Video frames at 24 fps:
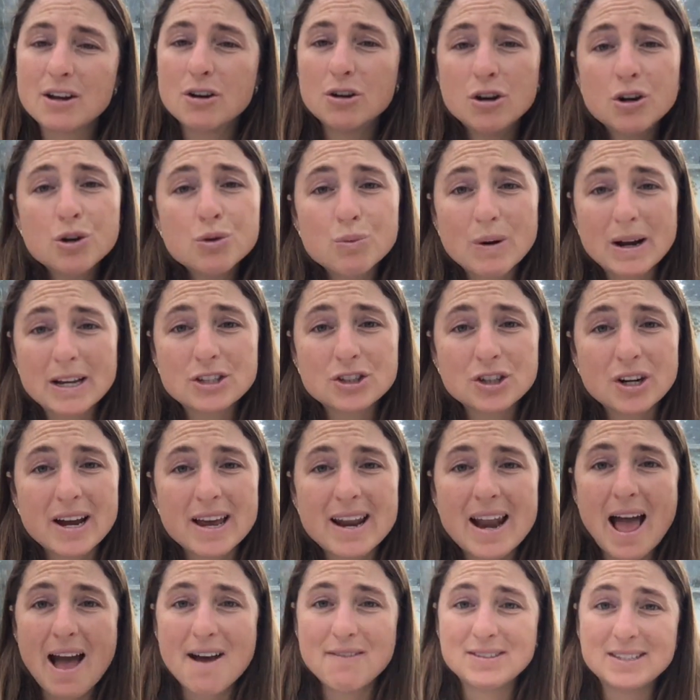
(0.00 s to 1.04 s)
I go to a restaurant
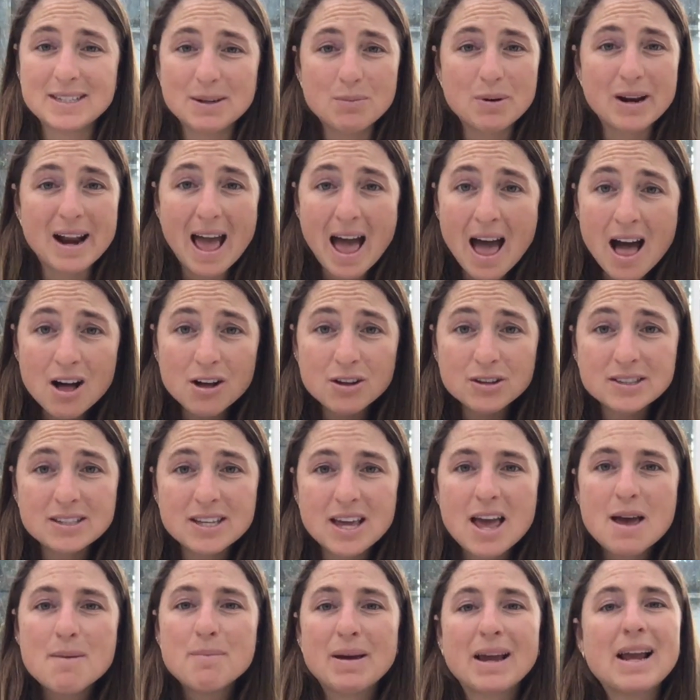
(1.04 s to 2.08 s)
and have someone else
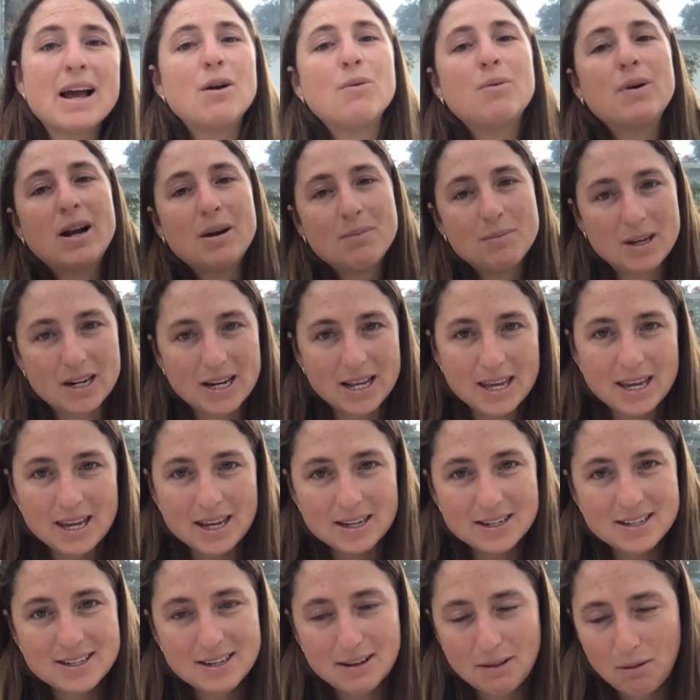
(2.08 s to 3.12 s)
pick out what I'm gonna
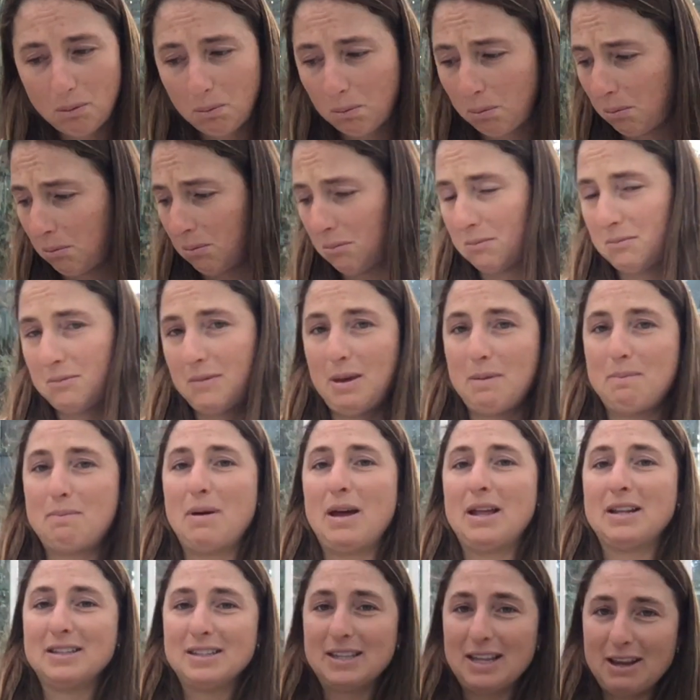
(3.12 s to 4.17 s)
eat? My
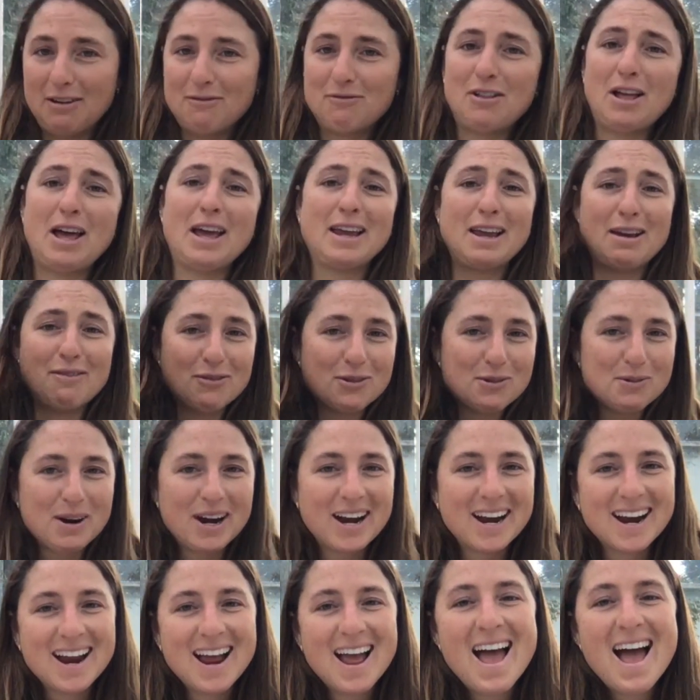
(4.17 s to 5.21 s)
pen's like flying
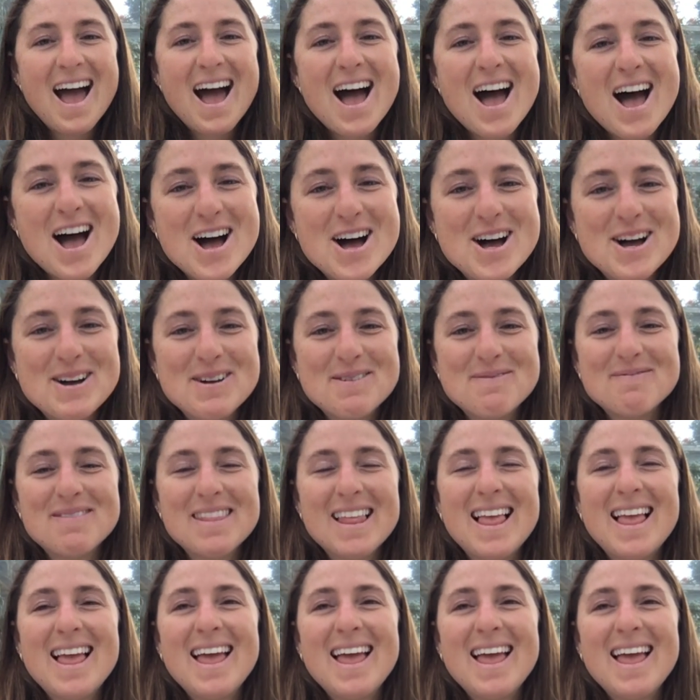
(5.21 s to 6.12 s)
everywhere.